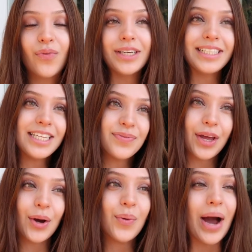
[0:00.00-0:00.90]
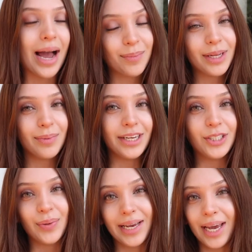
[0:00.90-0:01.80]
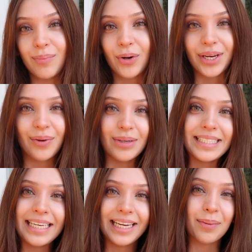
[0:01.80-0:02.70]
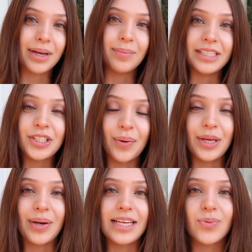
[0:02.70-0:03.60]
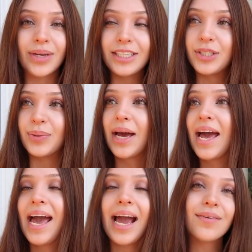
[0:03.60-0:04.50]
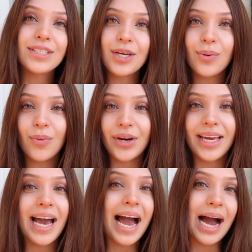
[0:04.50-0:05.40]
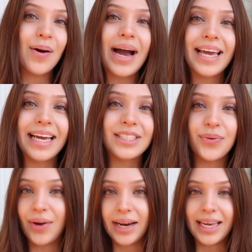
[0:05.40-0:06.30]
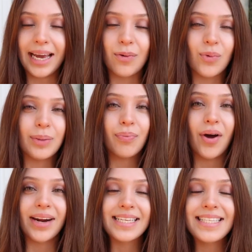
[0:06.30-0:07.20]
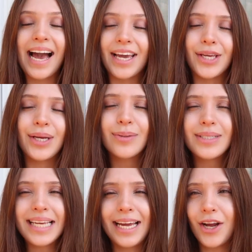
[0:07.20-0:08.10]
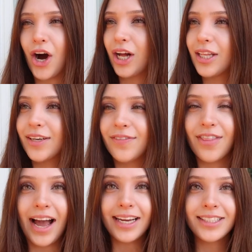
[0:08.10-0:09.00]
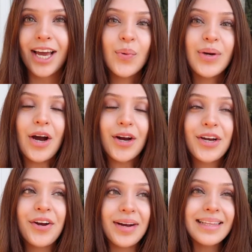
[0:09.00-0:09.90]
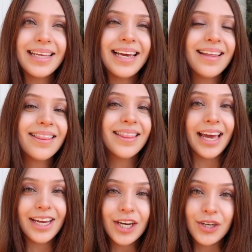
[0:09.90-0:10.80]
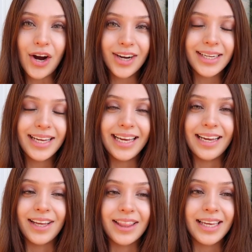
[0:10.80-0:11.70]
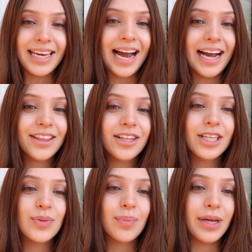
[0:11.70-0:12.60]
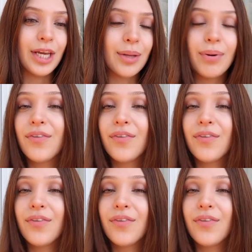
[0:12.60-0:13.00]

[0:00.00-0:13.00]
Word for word: For today's video, I'm gonna be doing a morning routine. I'm gonna be showing you guys what I do every single morning, how I get ready, and what products I use, and all of that. We are currently in Lake Garda, Italy. I thought this would be the